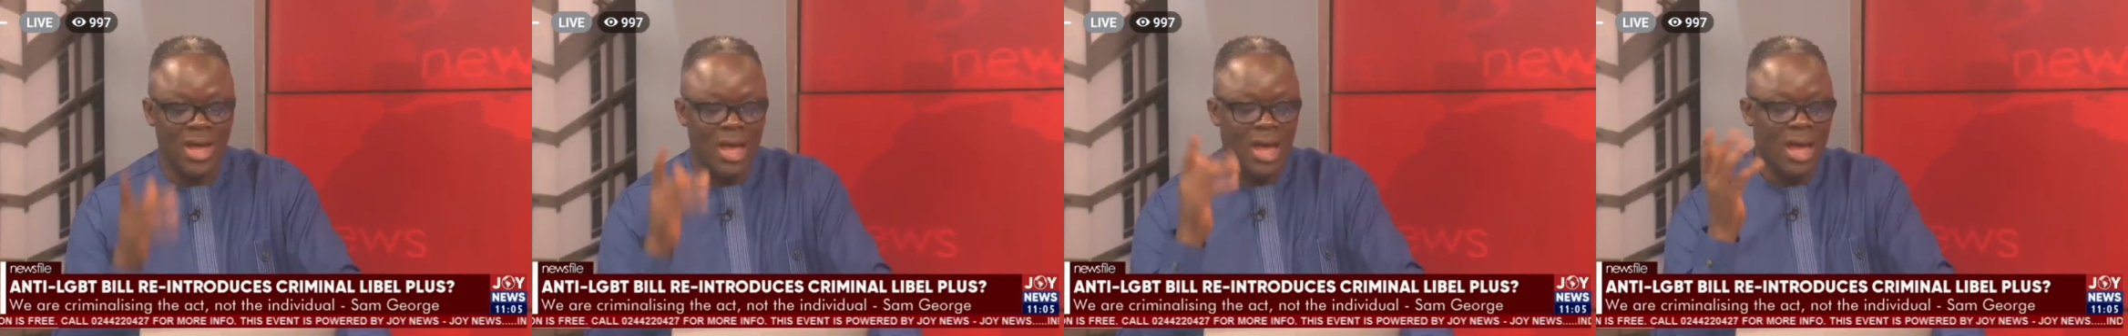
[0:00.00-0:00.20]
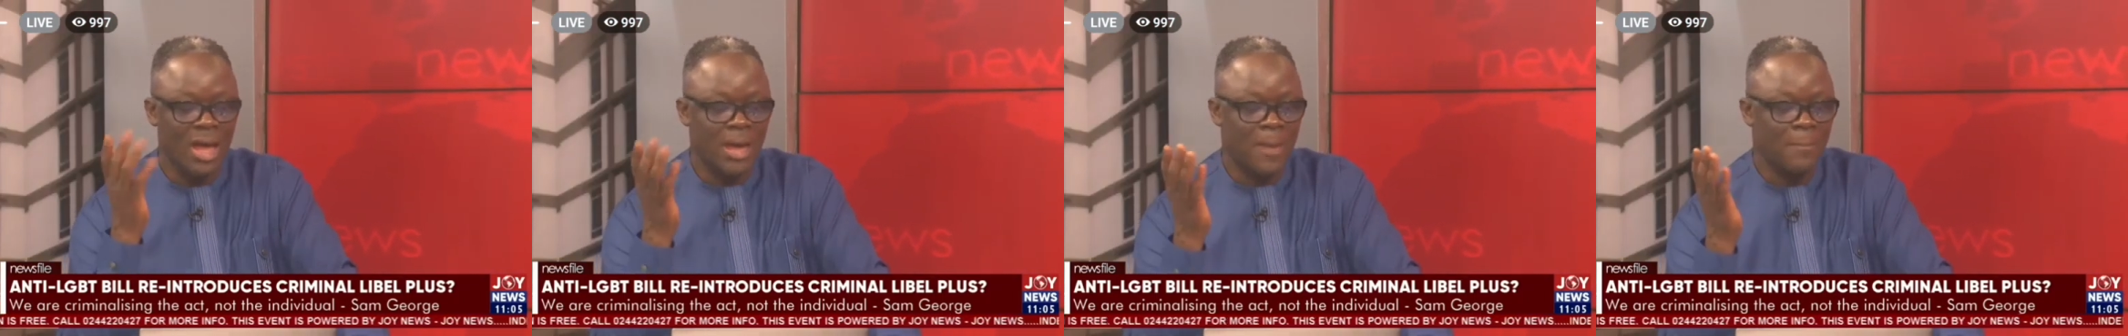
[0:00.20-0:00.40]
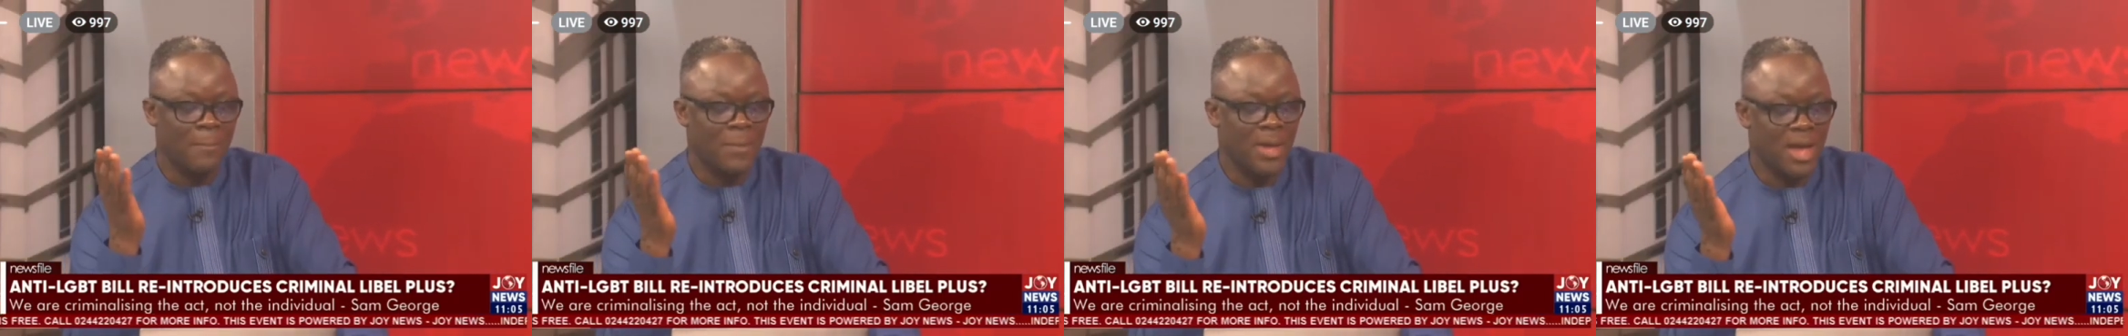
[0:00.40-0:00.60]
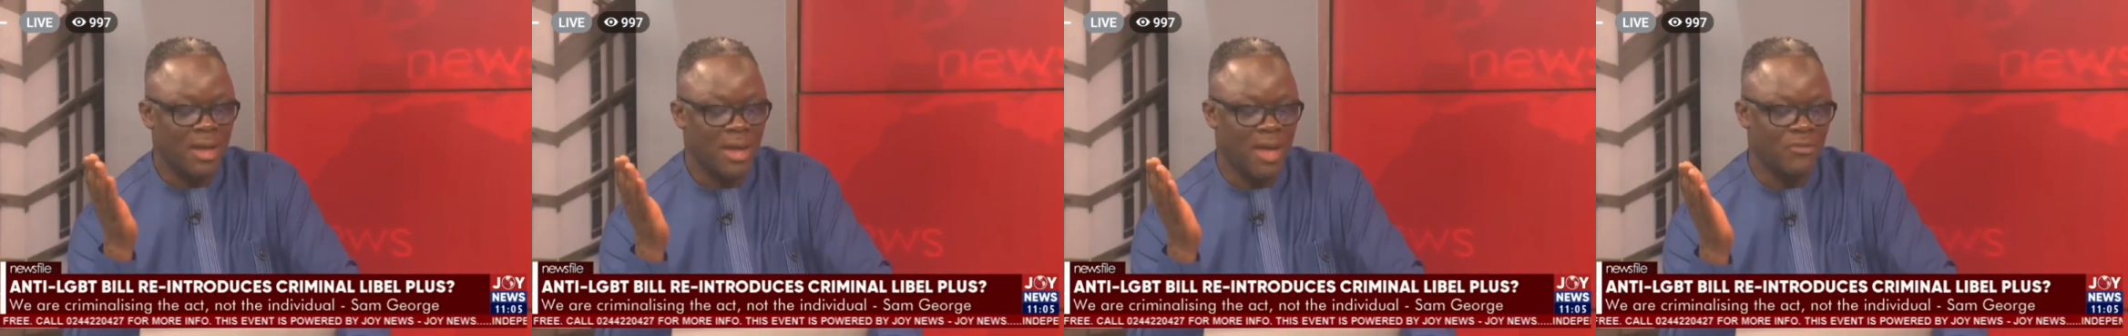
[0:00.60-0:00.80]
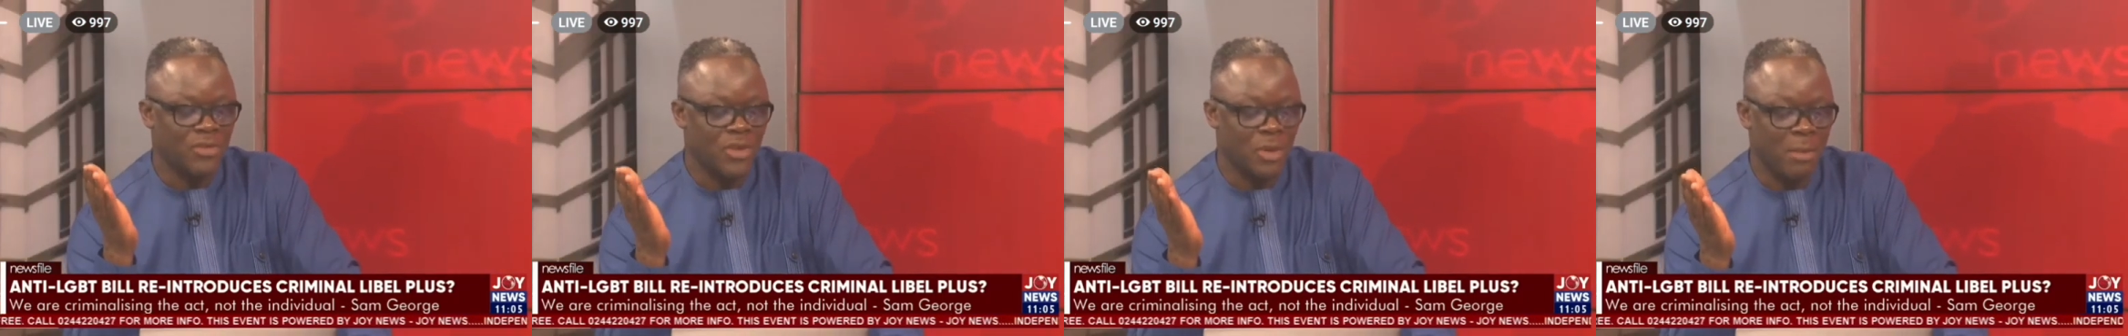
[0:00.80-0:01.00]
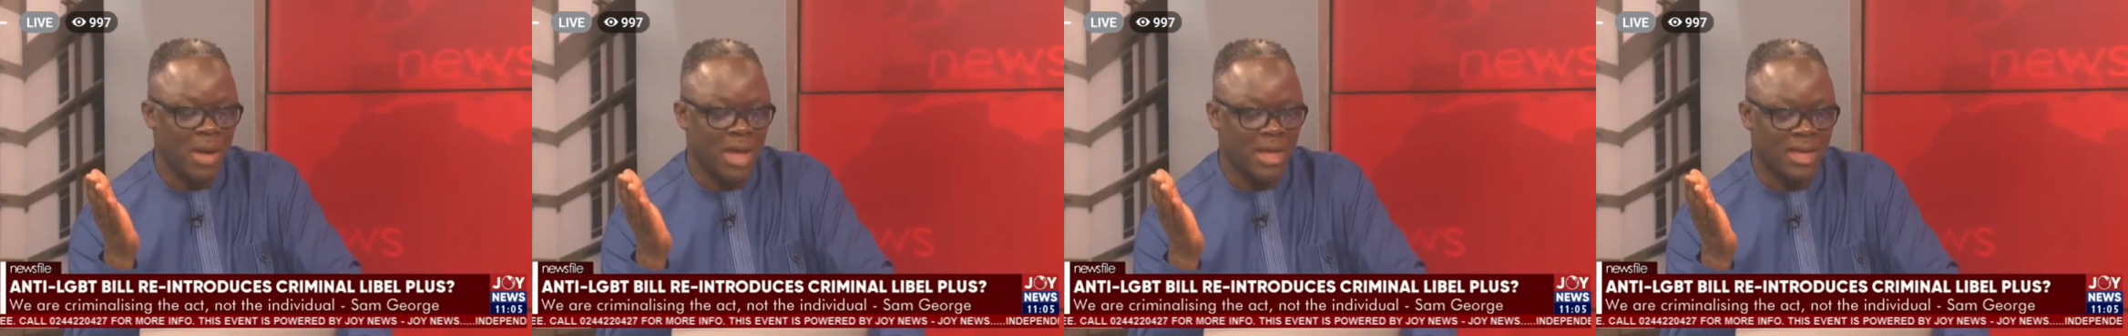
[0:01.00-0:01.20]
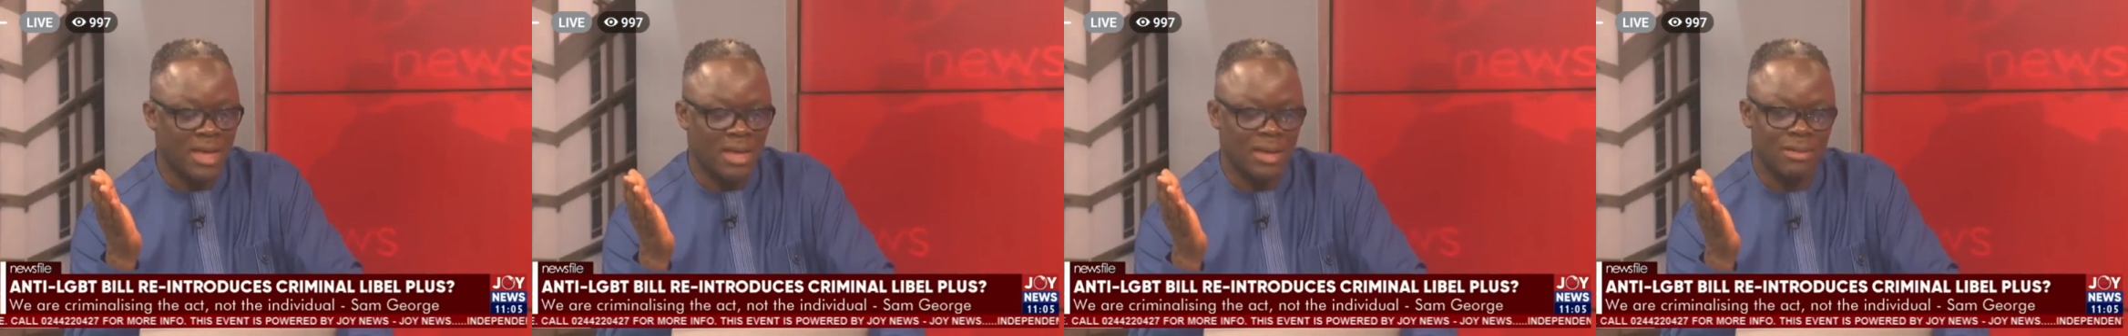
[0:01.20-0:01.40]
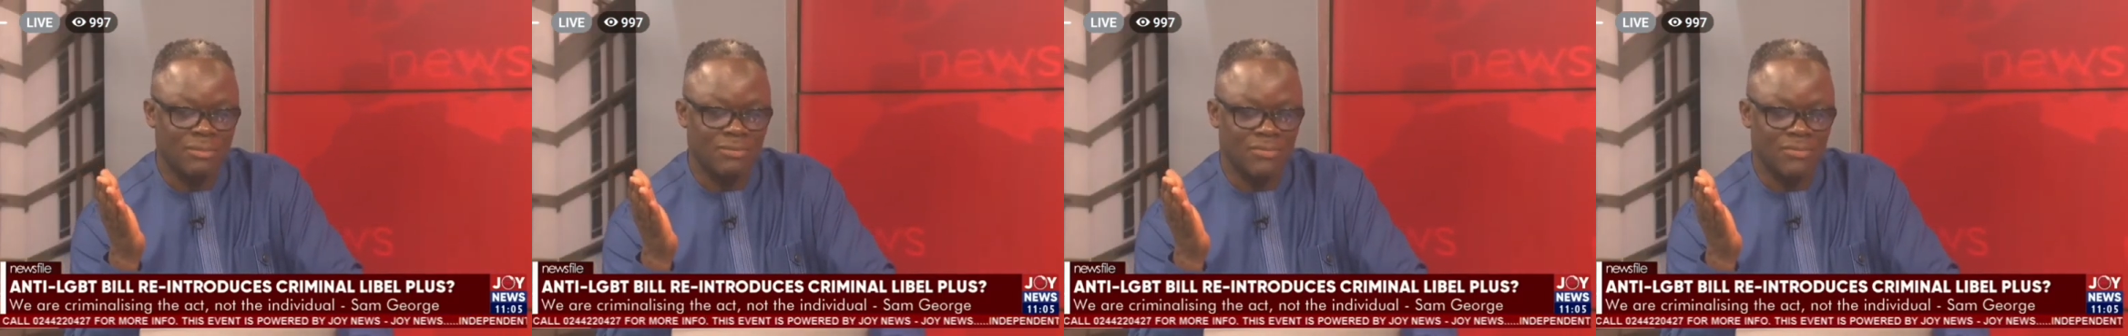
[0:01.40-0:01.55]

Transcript: Afiyoma King, thank you very